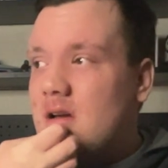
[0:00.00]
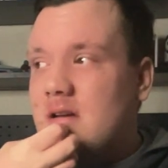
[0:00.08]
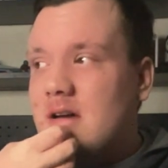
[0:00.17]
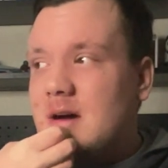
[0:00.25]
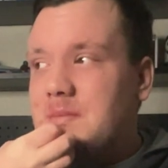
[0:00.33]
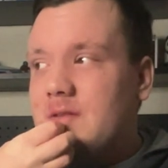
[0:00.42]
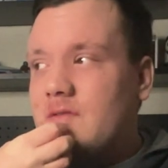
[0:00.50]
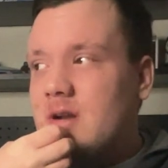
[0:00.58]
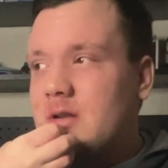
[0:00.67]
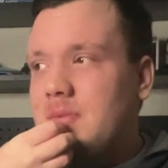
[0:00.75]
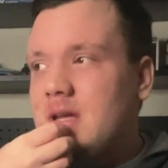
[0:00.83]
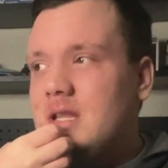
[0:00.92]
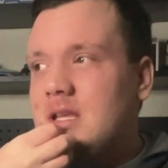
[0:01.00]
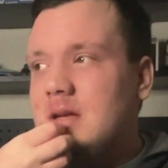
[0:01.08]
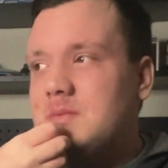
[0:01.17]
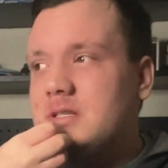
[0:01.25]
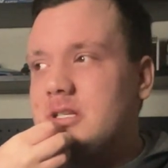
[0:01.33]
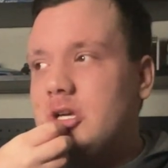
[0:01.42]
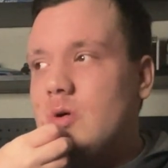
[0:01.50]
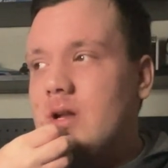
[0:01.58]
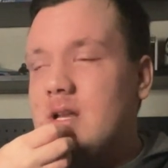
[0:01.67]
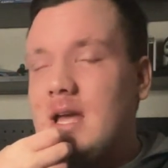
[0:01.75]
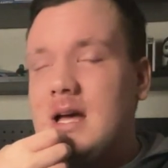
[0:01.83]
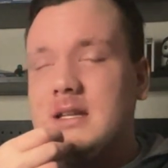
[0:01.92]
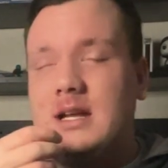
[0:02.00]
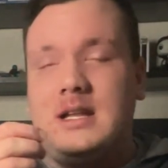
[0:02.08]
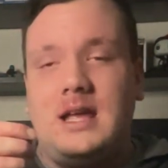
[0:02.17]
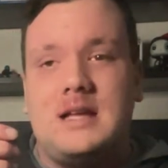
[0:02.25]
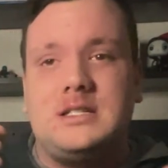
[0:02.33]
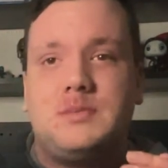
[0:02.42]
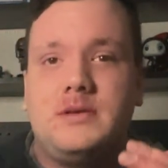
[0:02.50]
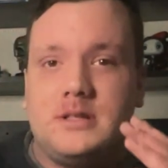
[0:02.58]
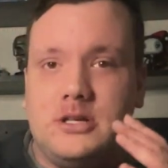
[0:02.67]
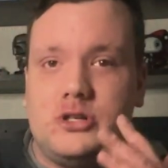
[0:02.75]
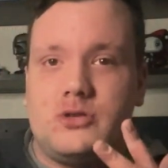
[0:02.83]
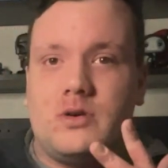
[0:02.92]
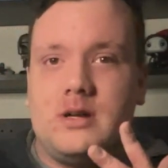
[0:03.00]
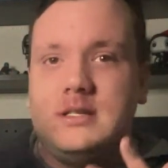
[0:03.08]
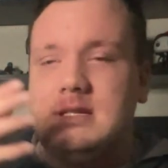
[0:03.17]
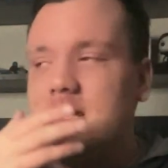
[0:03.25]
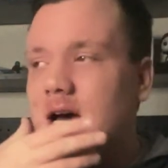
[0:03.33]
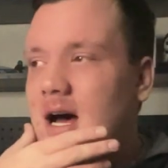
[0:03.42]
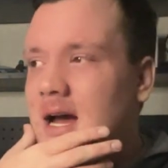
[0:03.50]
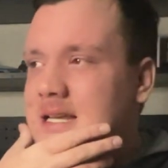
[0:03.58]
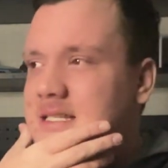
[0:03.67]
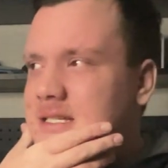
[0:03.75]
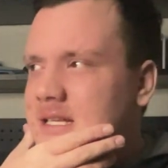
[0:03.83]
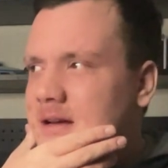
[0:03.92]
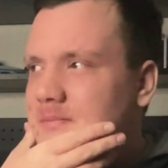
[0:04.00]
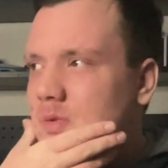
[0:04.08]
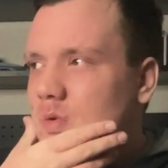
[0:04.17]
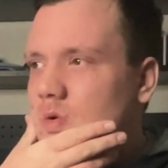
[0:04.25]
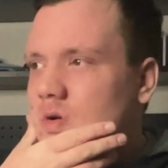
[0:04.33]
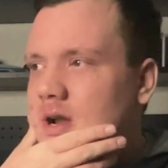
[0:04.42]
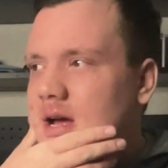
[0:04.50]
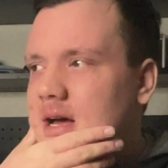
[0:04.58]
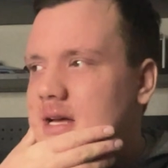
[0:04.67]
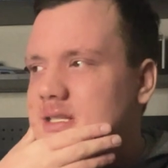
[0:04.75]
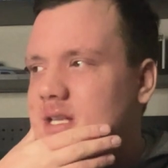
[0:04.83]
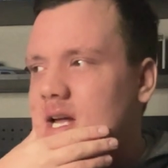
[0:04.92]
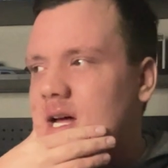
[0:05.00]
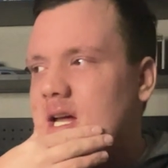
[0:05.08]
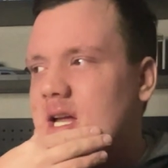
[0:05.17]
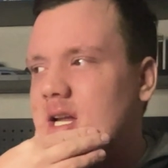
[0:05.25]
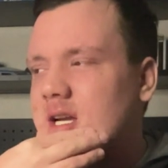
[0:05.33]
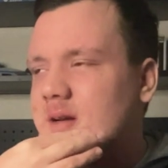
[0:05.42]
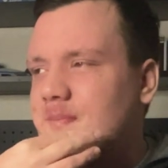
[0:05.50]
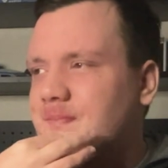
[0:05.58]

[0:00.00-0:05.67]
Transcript: I mean, for him to be in the MCU and he has expressed interest, I see him more as like